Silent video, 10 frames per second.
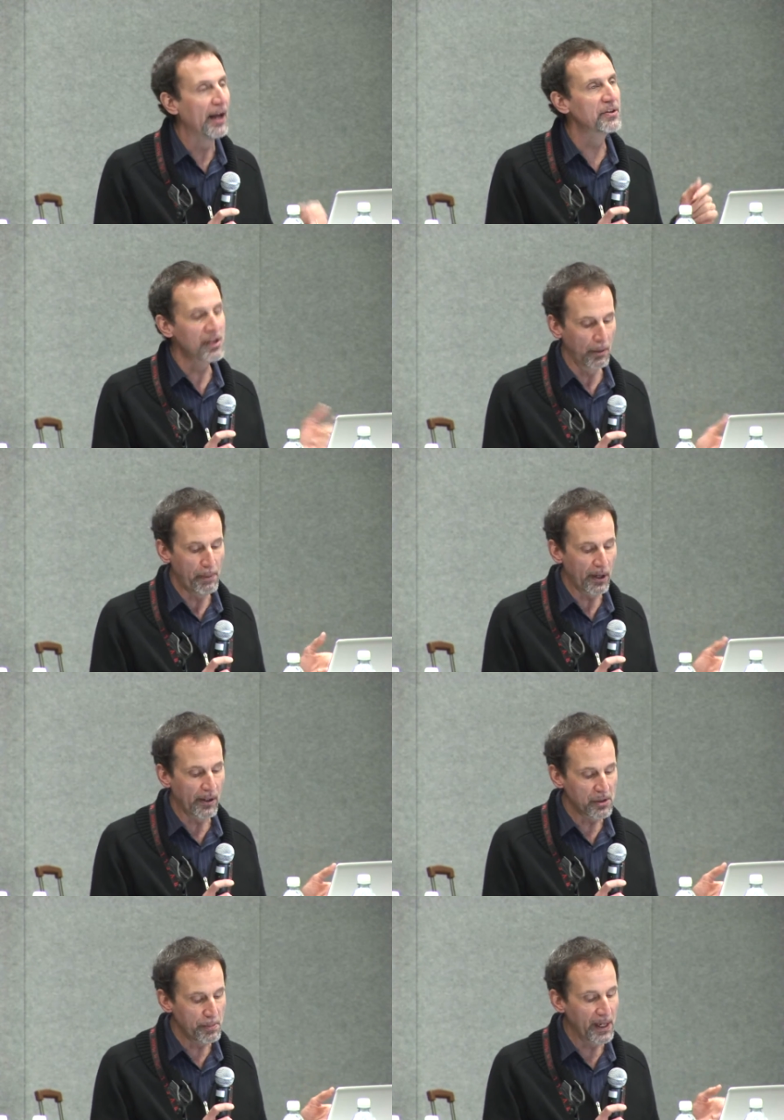until
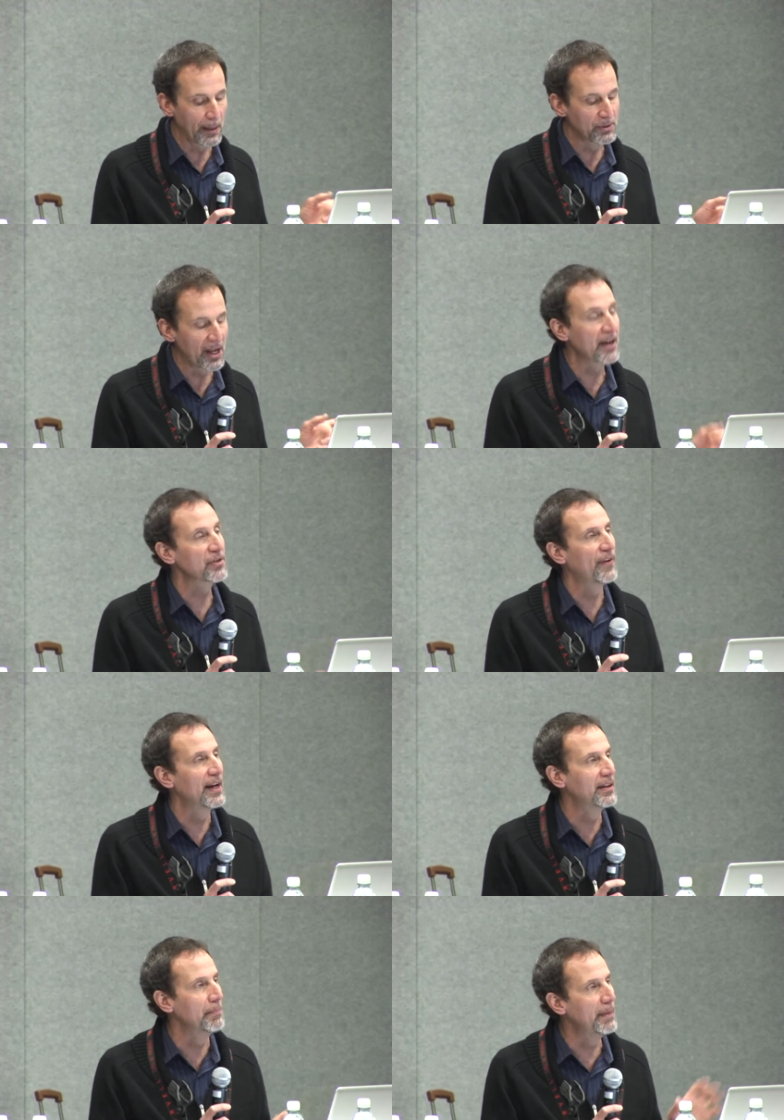parents become
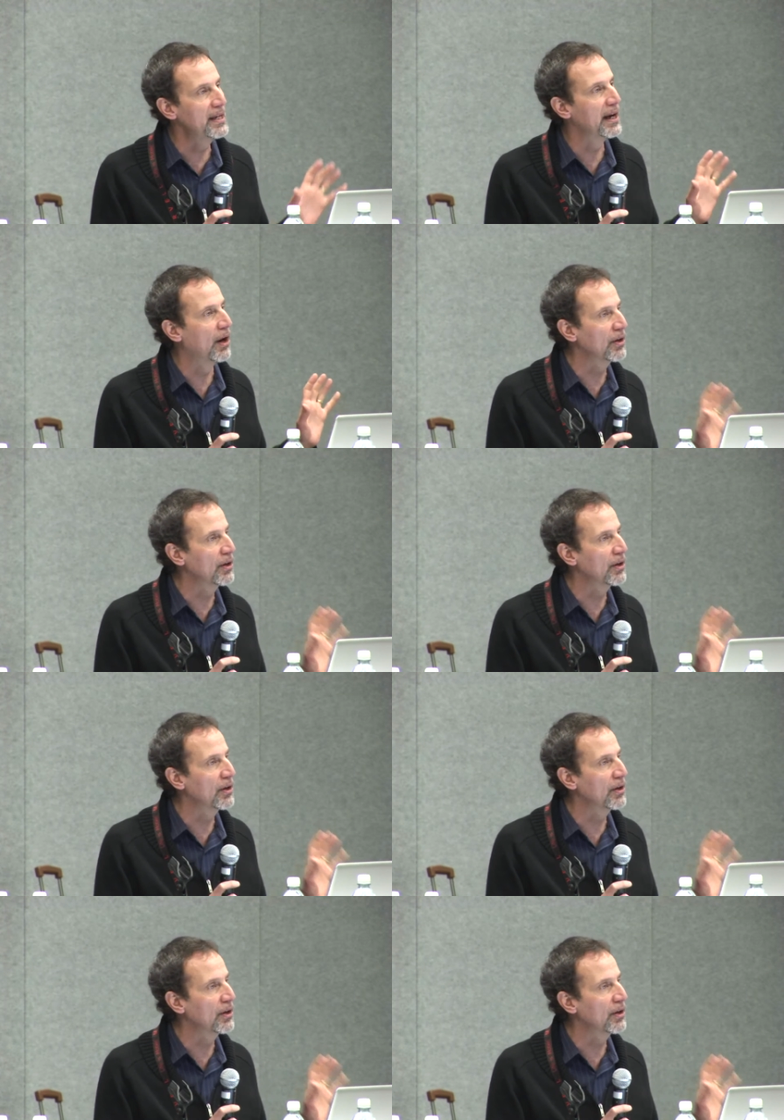satisfied that media